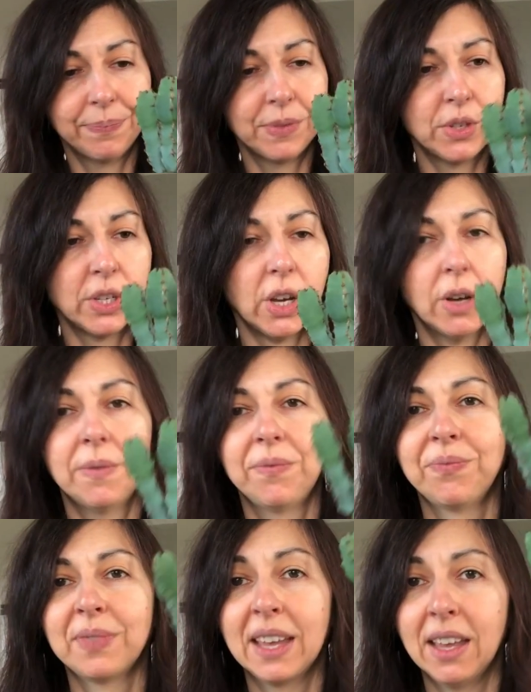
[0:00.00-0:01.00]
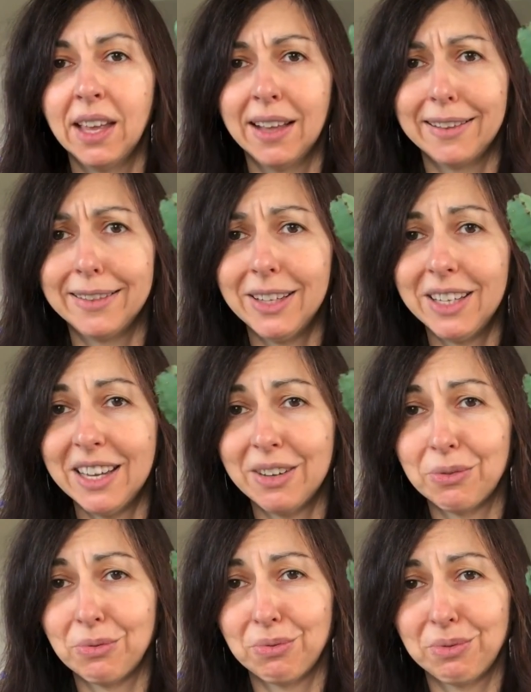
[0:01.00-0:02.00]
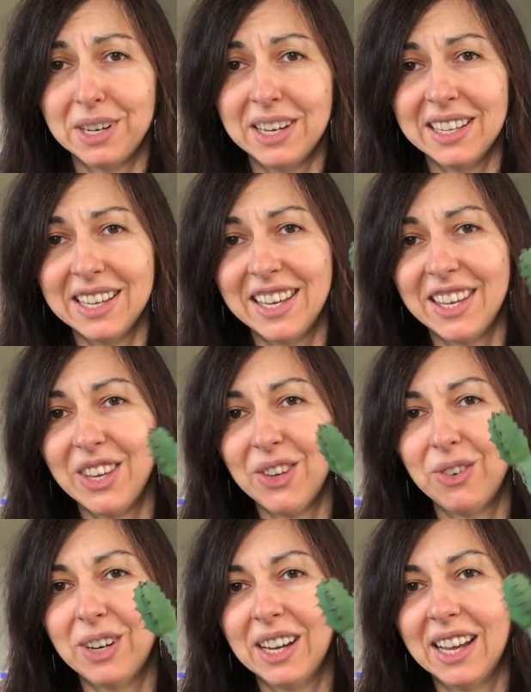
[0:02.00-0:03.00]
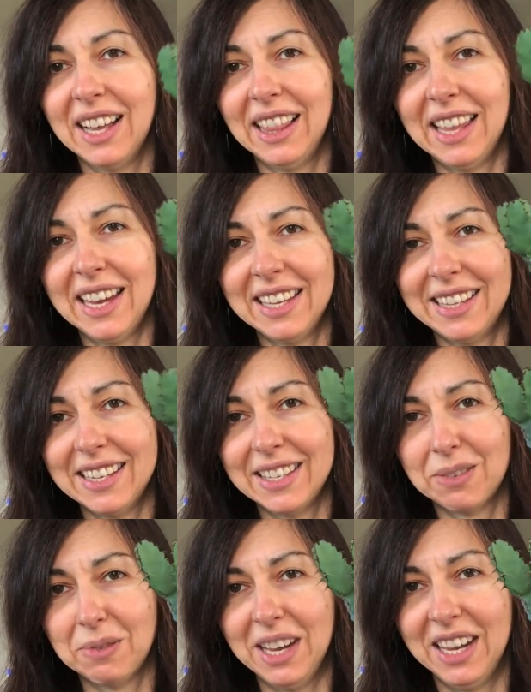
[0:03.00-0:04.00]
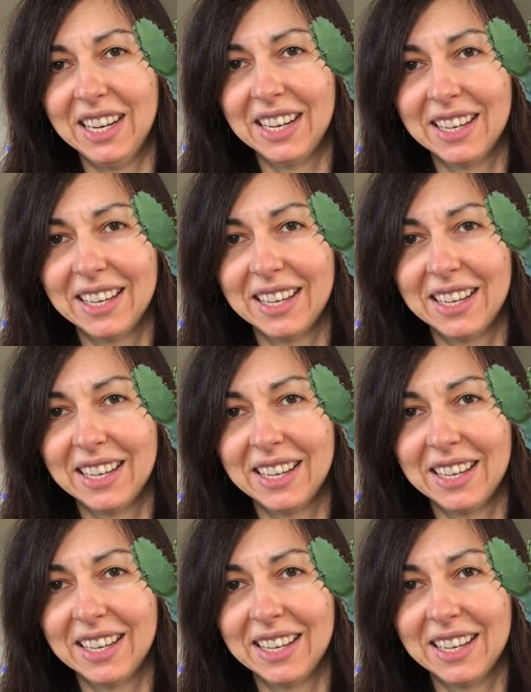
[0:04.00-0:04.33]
So looking really cute. I like this one.